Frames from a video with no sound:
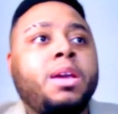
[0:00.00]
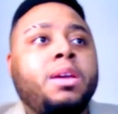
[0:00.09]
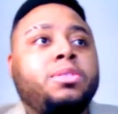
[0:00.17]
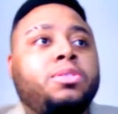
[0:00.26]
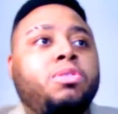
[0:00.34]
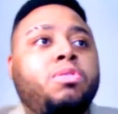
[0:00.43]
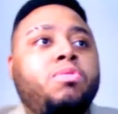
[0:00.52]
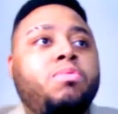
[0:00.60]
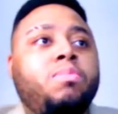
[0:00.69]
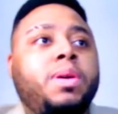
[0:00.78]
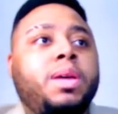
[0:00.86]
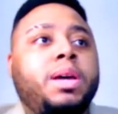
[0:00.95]

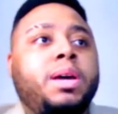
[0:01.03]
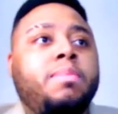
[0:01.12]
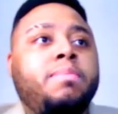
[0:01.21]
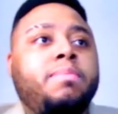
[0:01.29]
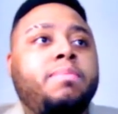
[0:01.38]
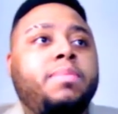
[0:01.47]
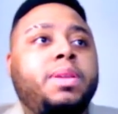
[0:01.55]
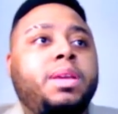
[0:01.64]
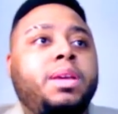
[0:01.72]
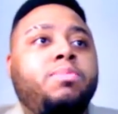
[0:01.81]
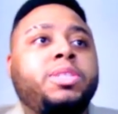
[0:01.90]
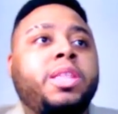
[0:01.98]
So
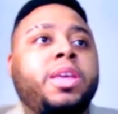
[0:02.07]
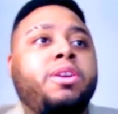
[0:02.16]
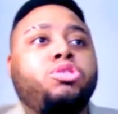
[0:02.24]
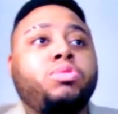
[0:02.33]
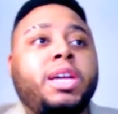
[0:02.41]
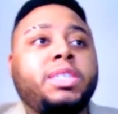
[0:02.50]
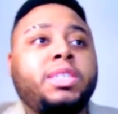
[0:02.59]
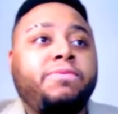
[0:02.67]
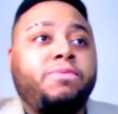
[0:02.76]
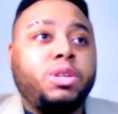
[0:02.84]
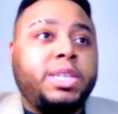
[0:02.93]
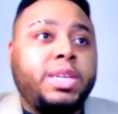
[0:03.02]
it was in the year
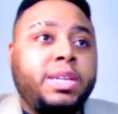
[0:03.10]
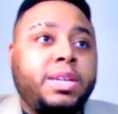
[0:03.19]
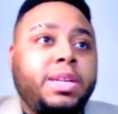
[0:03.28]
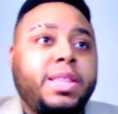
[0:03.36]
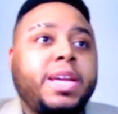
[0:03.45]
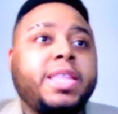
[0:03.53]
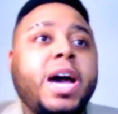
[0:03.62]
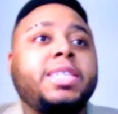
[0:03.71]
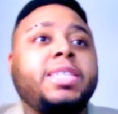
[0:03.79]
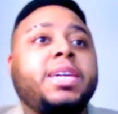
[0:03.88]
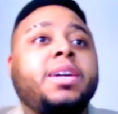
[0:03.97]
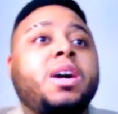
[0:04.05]
2014 that the
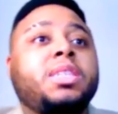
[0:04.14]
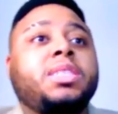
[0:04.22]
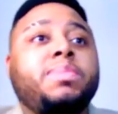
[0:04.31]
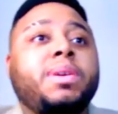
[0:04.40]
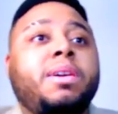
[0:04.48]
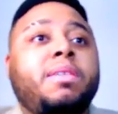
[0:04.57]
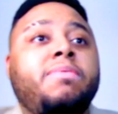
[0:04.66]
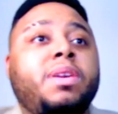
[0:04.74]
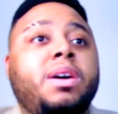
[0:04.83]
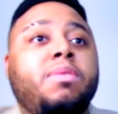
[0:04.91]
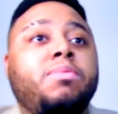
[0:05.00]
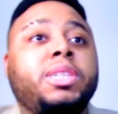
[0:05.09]
idea and concept of
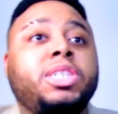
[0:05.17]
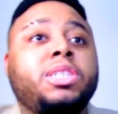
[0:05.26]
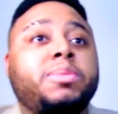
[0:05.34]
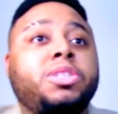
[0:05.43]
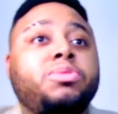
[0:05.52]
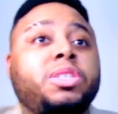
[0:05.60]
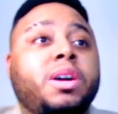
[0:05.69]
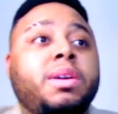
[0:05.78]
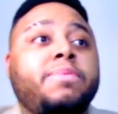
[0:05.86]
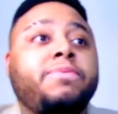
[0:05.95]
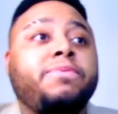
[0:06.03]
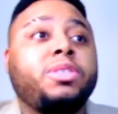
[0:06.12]
a religious ministry
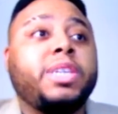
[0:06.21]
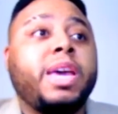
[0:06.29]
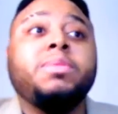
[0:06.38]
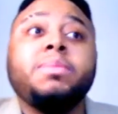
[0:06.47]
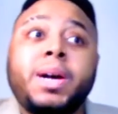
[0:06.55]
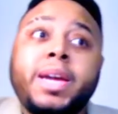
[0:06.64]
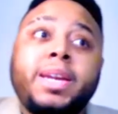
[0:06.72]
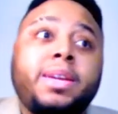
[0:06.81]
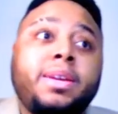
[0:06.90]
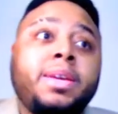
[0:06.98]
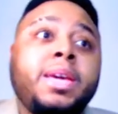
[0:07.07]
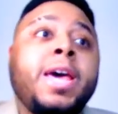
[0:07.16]
startup first came to mind.
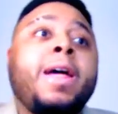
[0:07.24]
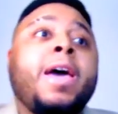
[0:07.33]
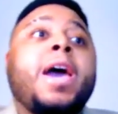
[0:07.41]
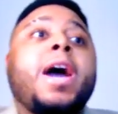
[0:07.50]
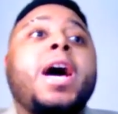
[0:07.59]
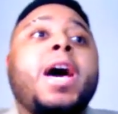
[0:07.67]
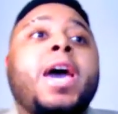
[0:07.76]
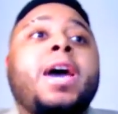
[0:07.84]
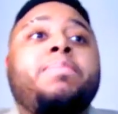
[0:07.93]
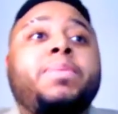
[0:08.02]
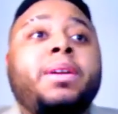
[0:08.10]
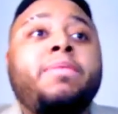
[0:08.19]
I had
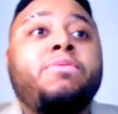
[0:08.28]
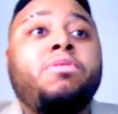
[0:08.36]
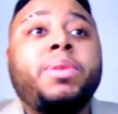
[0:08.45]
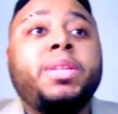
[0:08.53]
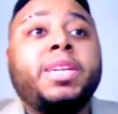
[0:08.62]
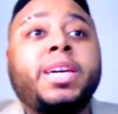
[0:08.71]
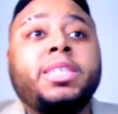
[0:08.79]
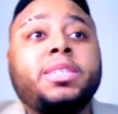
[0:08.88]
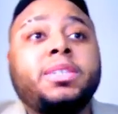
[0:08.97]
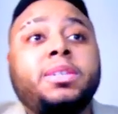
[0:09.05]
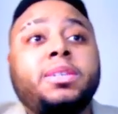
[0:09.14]
a plan of forming the next